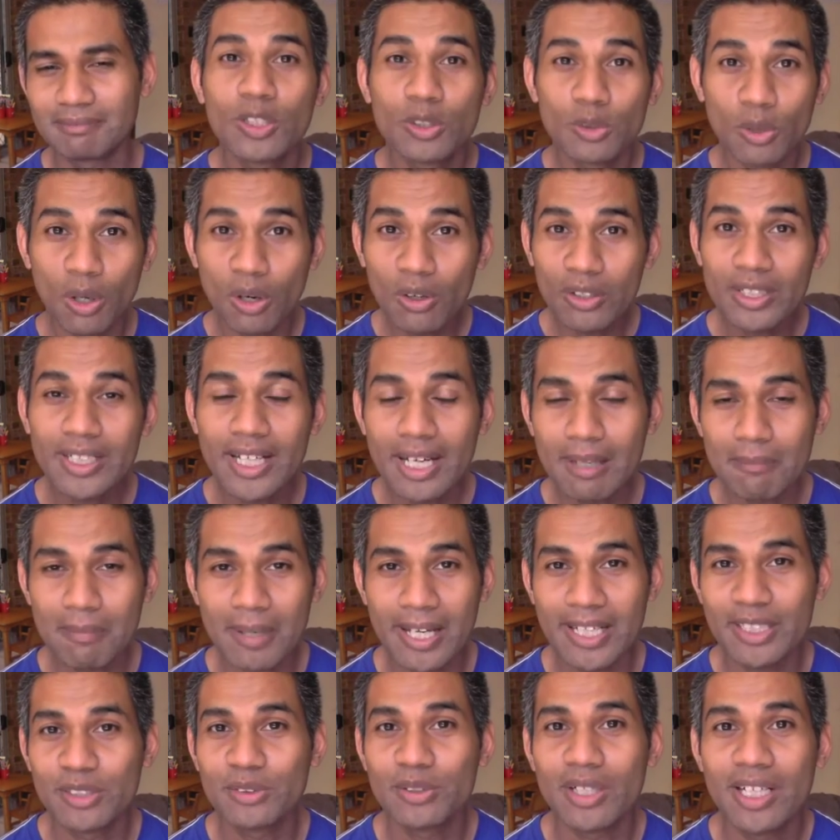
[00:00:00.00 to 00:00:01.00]
Growing up
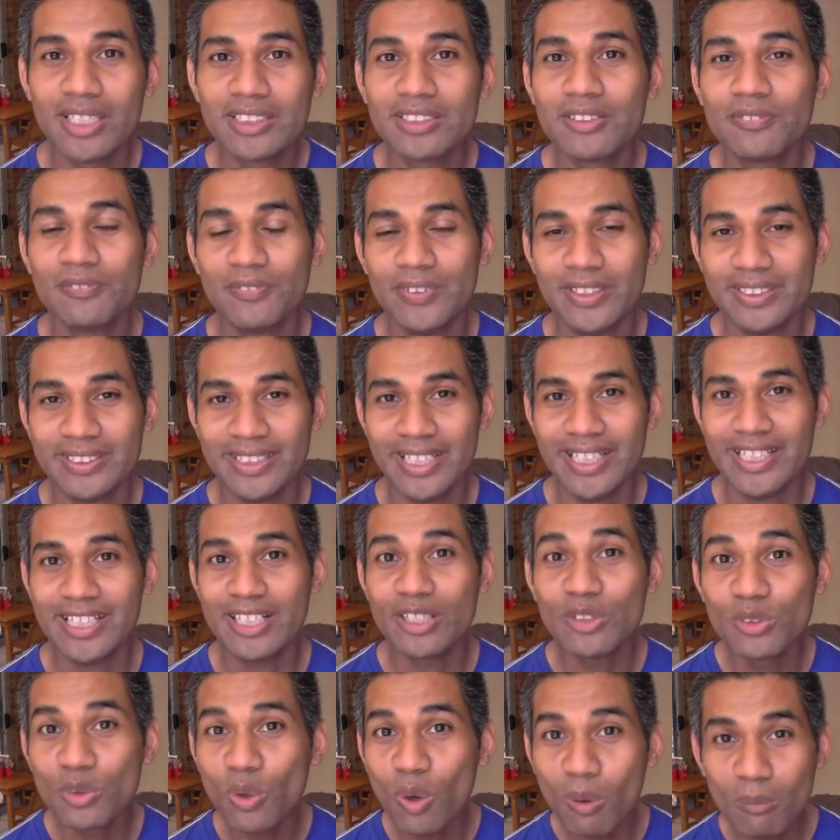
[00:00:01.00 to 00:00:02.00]
and trying to fit in
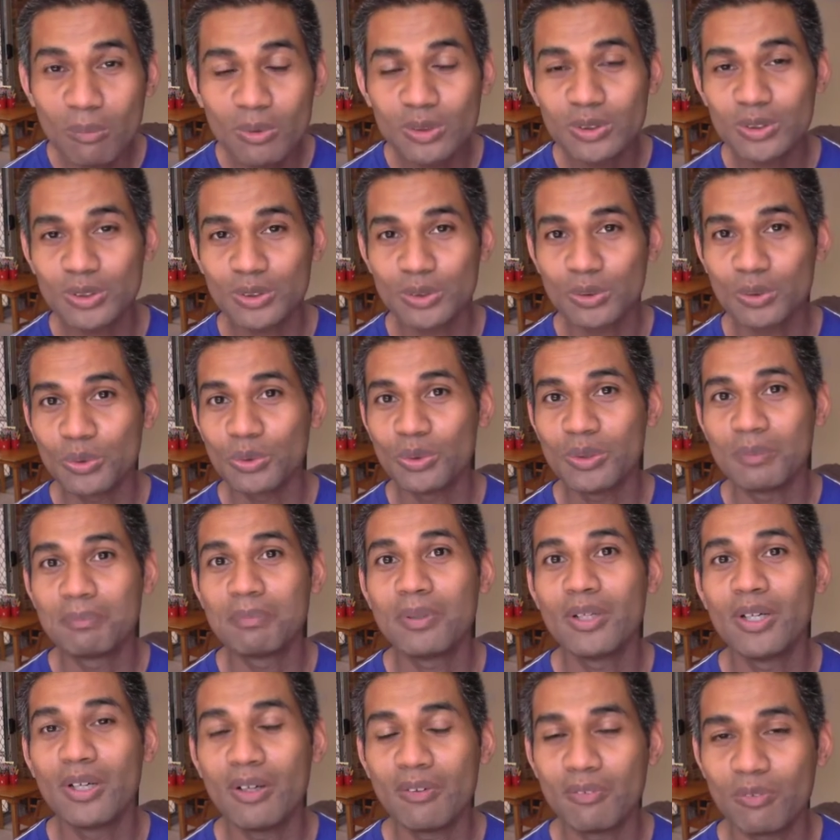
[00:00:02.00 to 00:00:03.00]
a normal school in
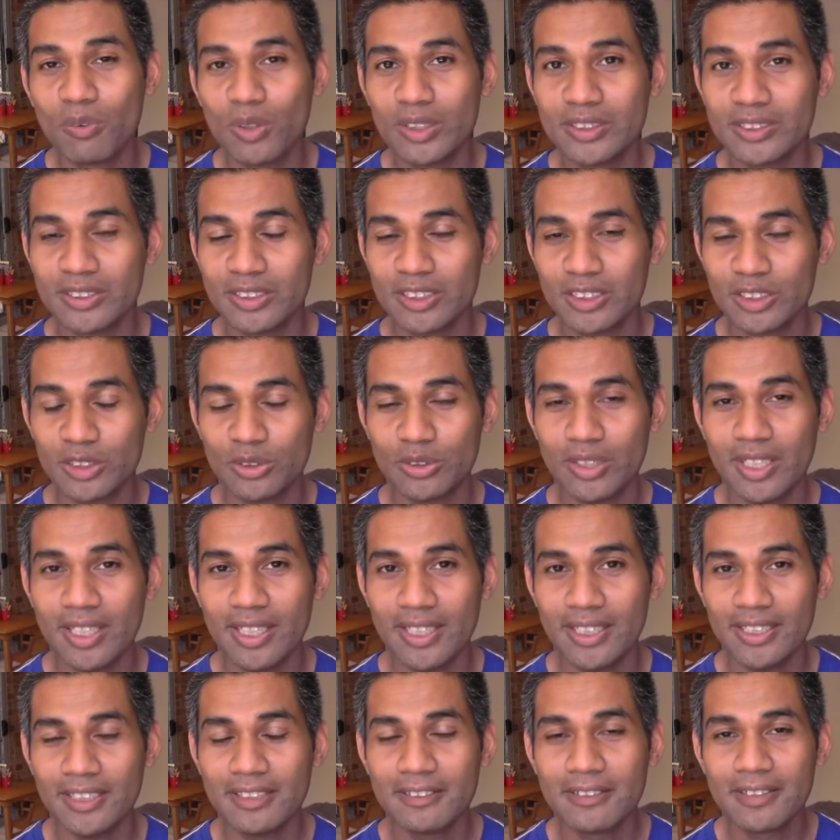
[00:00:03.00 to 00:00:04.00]
Perth, Western
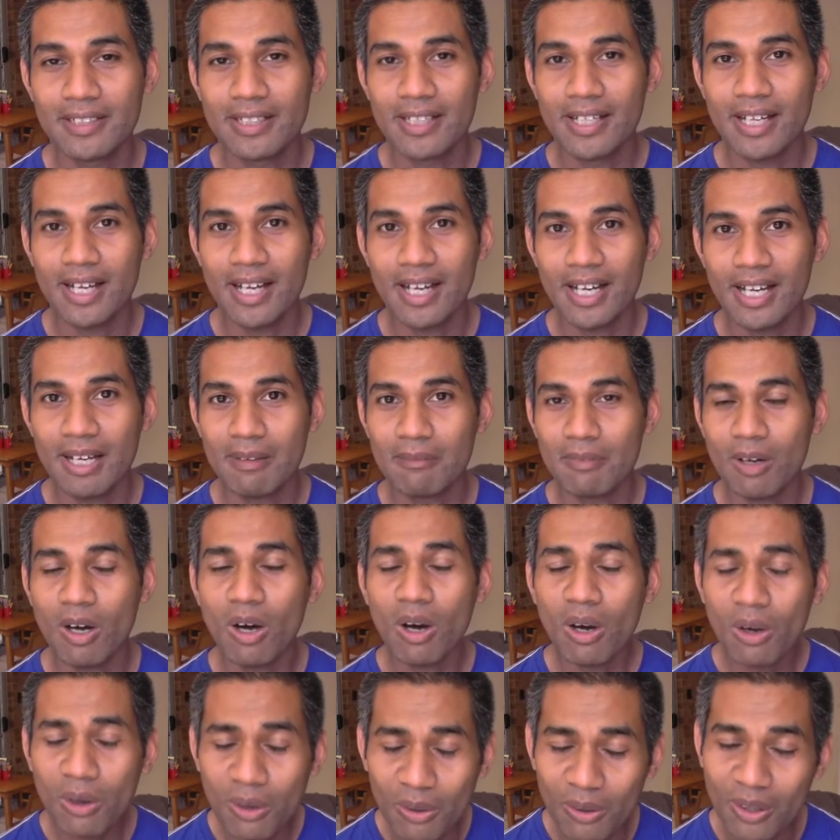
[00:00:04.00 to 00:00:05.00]
Australia,
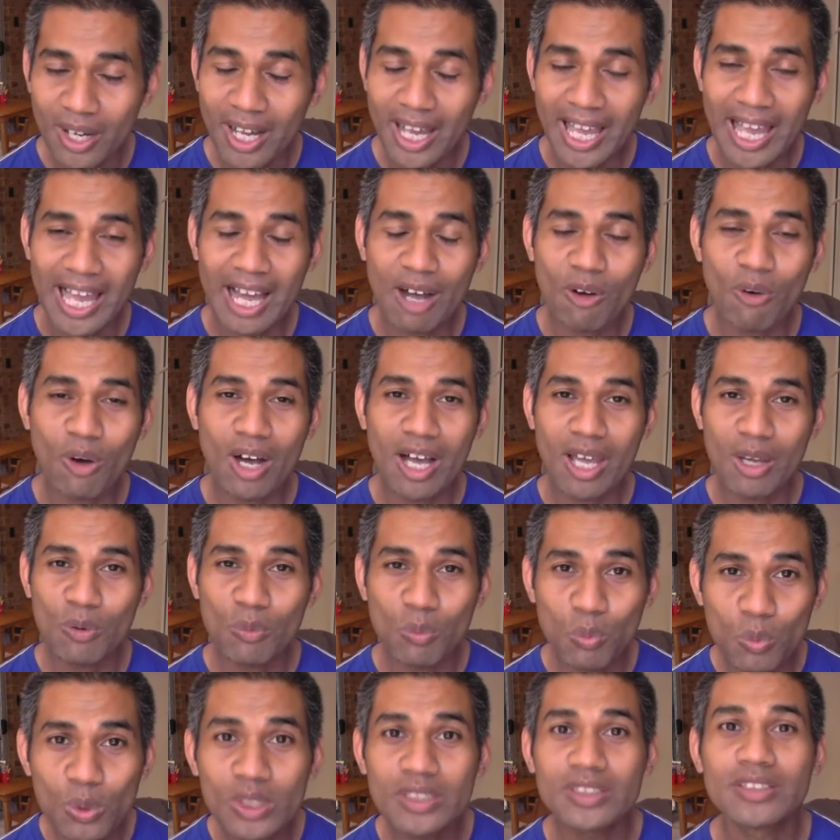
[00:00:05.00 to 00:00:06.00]
how I
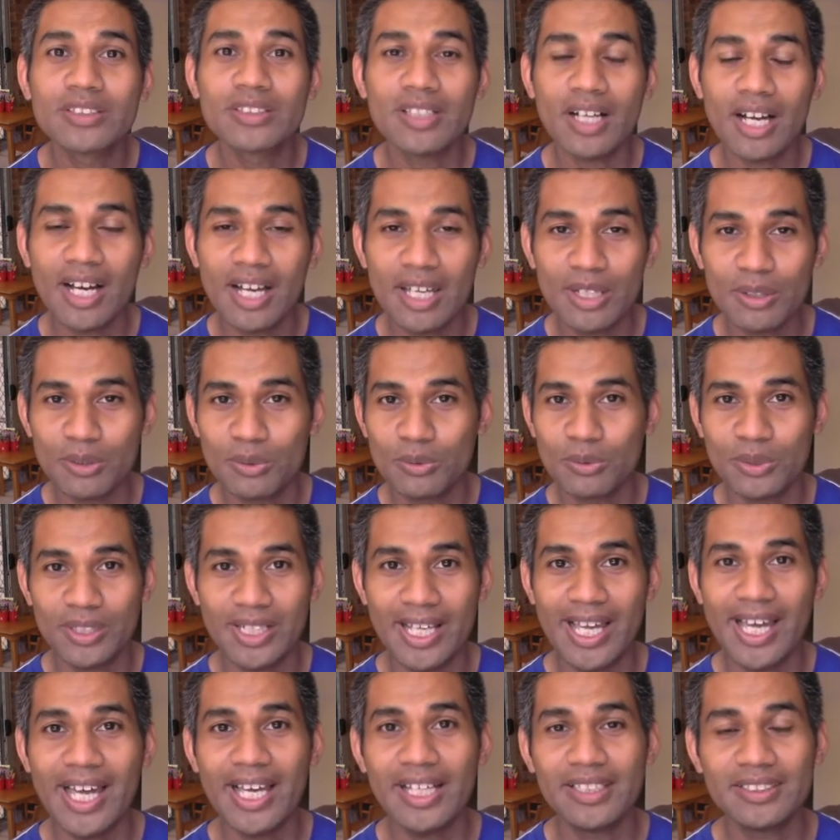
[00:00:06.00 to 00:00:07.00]
wished I could
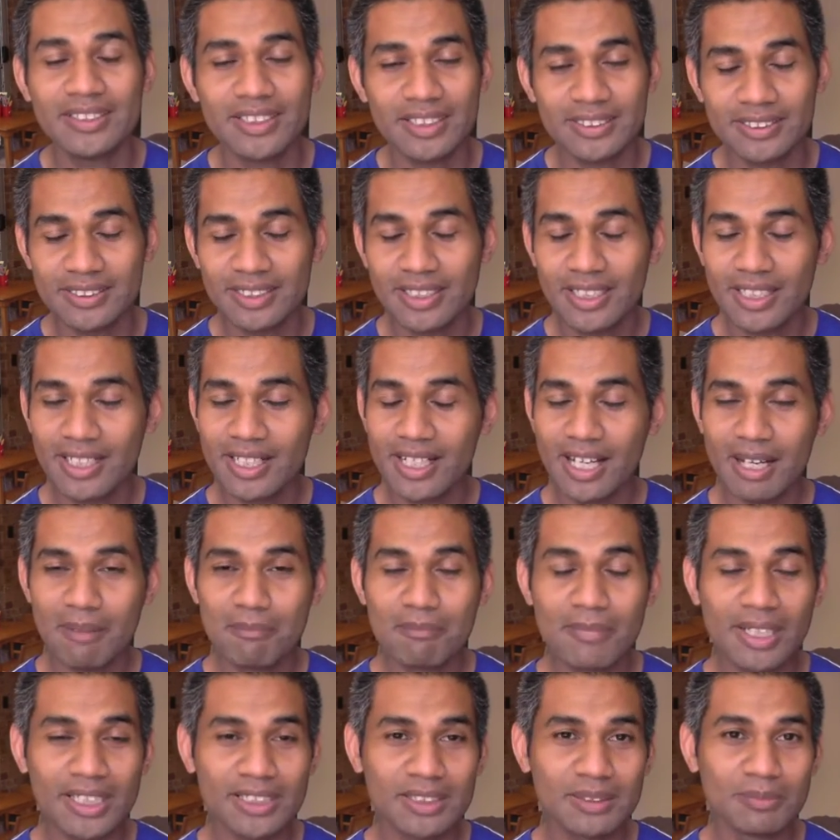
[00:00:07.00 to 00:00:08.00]
have had just a
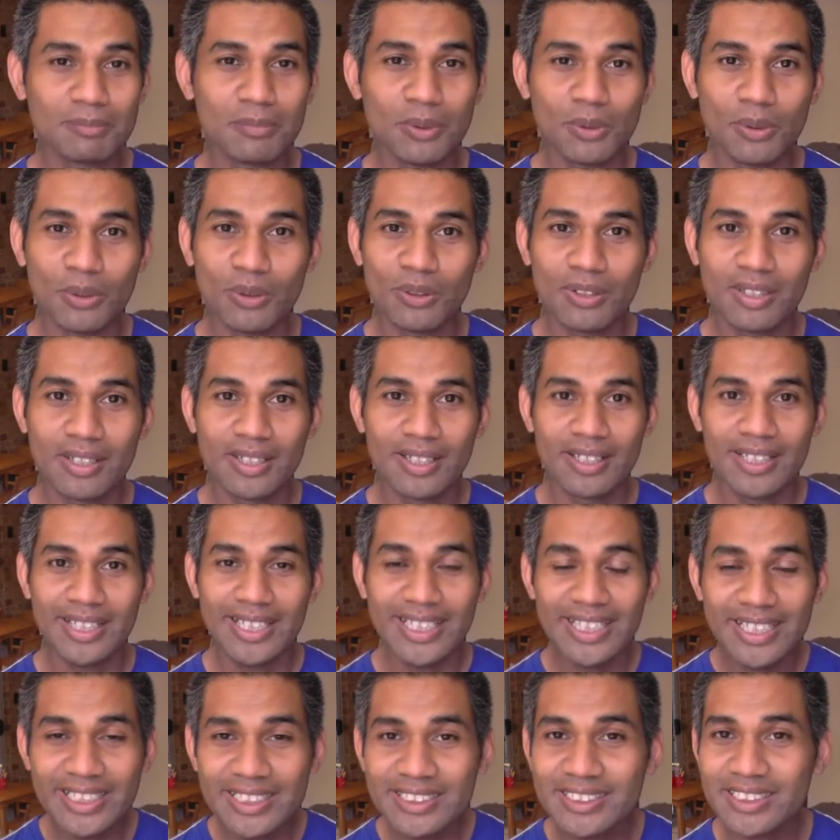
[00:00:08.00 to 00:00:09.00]
much more
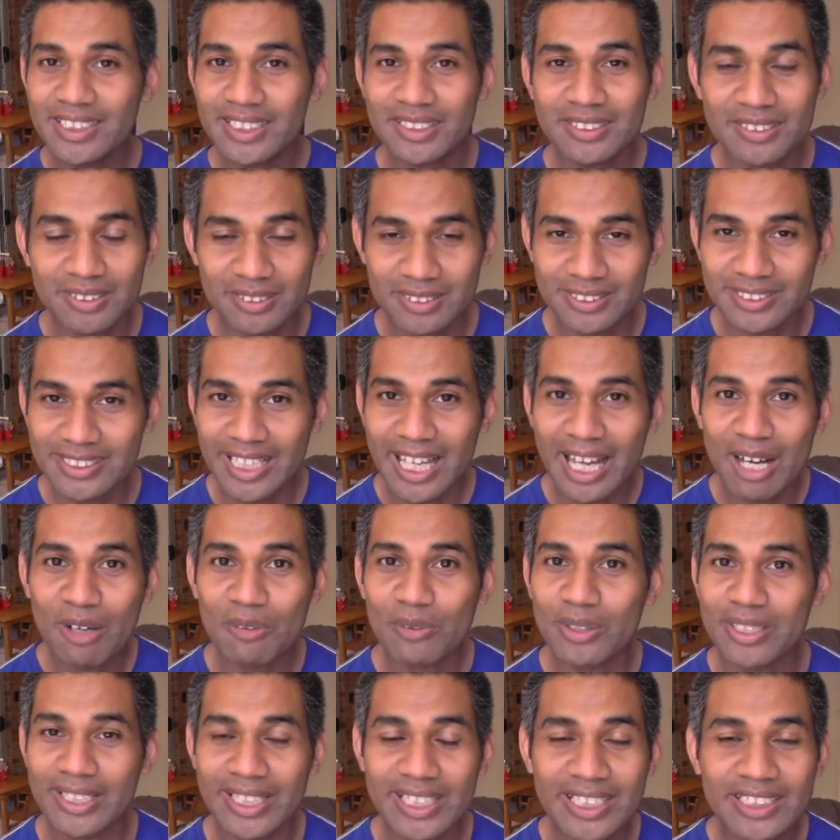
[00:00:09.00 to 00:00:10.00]
easier to
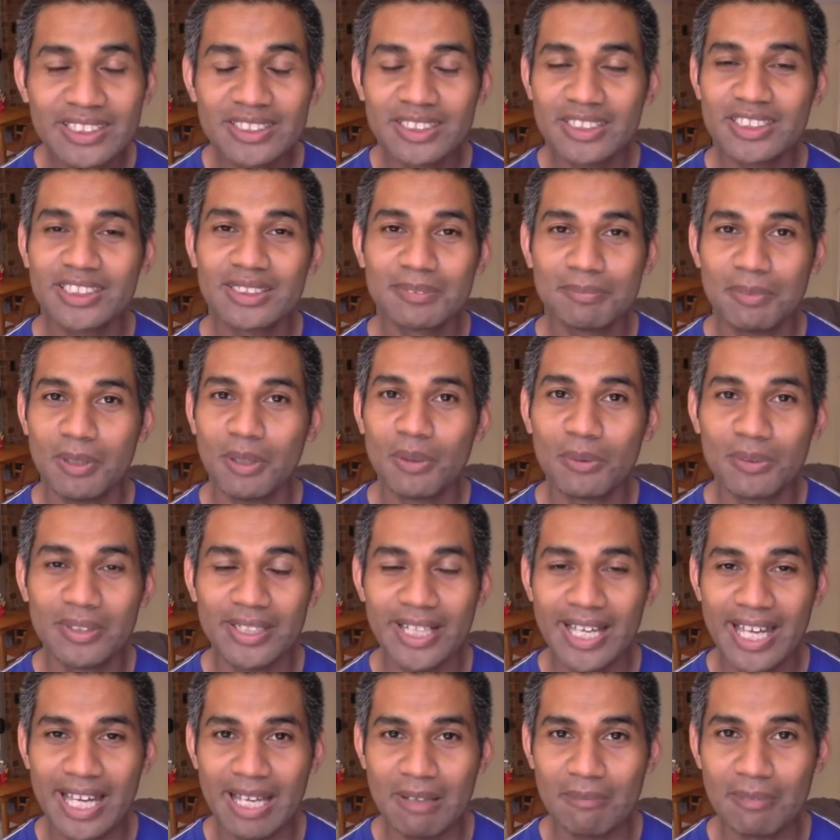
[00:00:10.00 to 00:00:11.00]
sounding, easier to spell
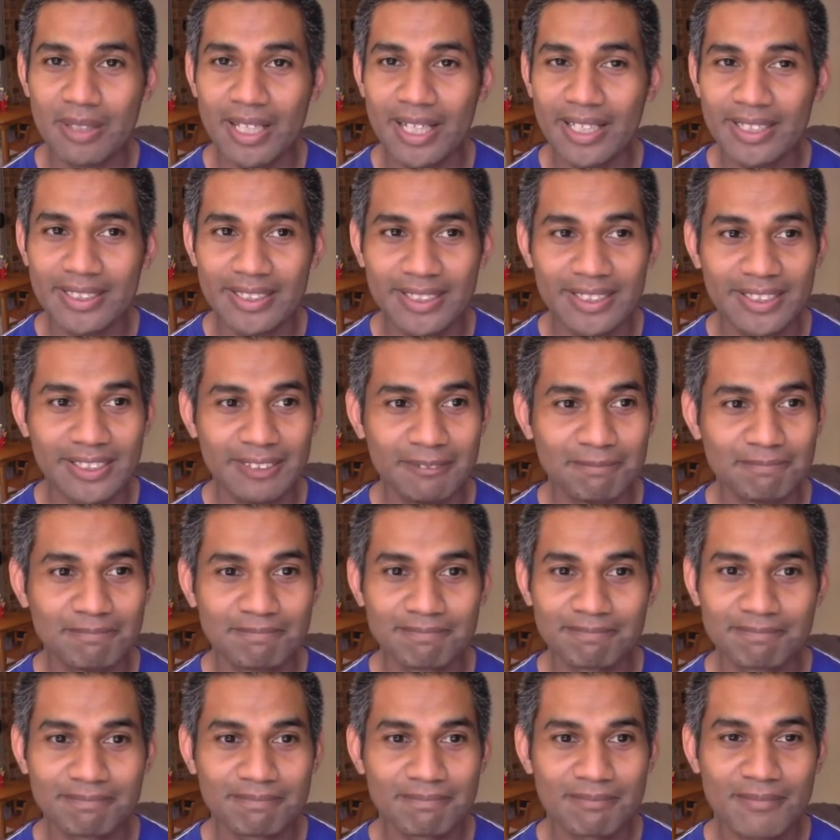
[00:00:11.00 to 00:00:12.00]
name
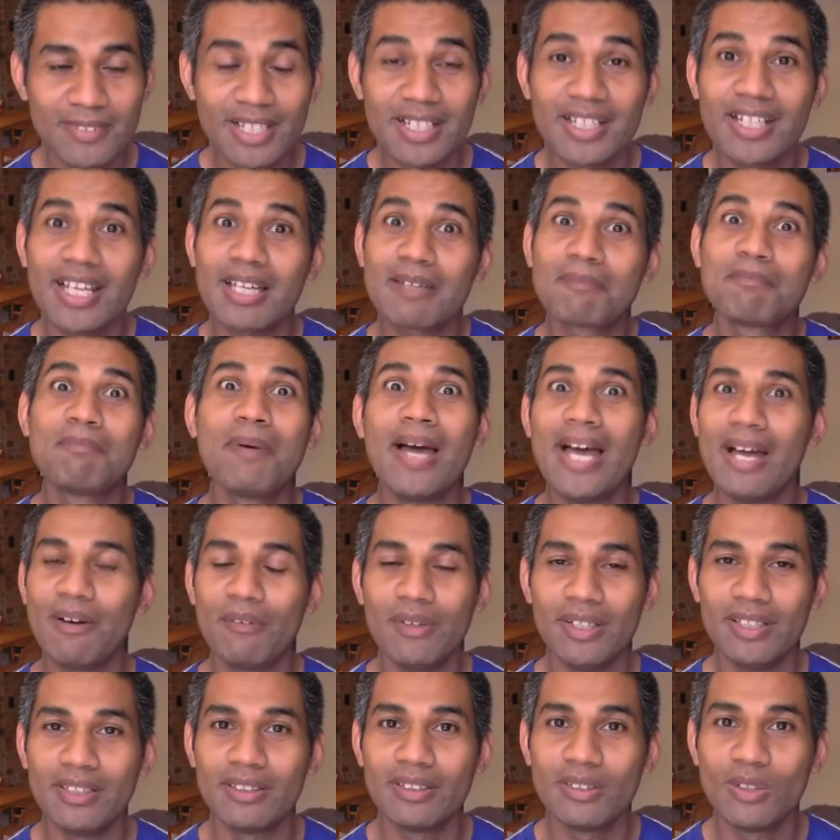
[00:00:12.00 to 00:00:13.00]
like
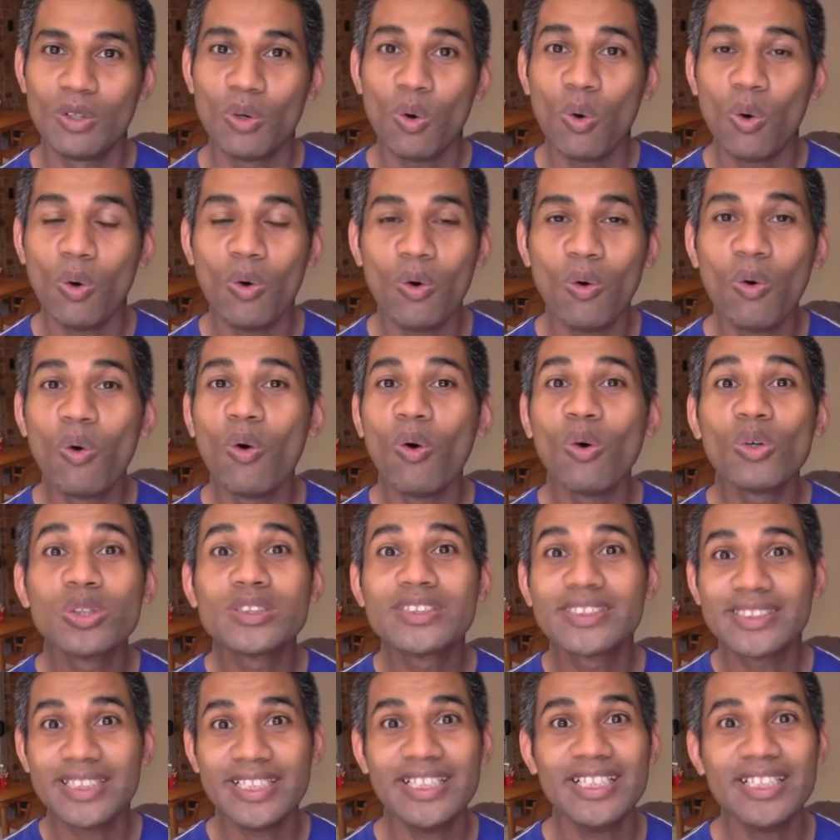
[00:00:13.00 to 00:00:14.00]
Barry or
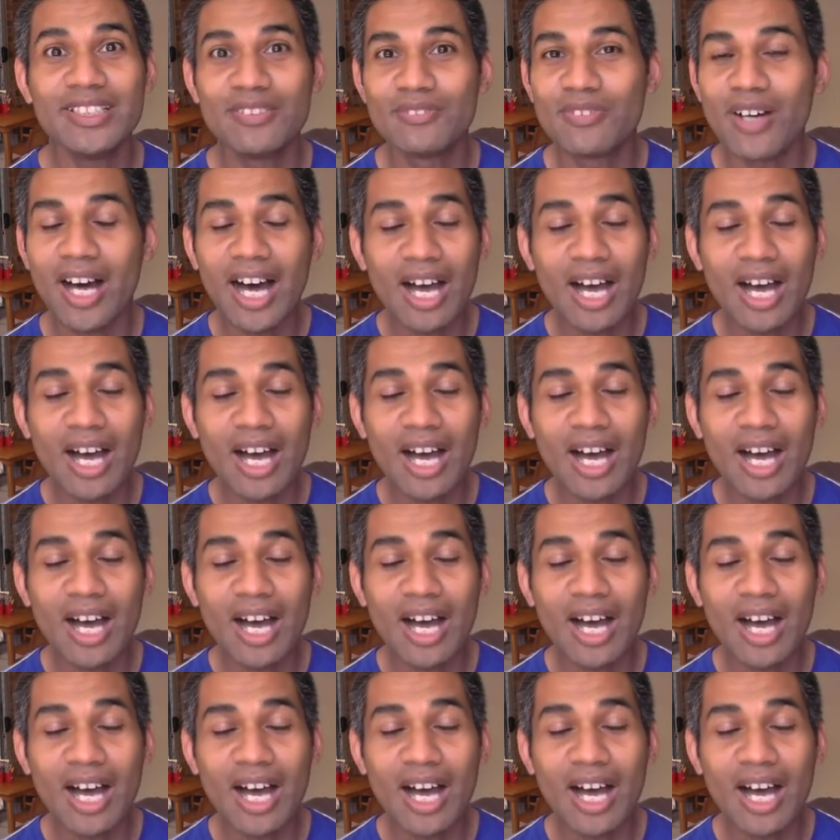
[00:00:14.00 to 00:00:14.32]
Steve.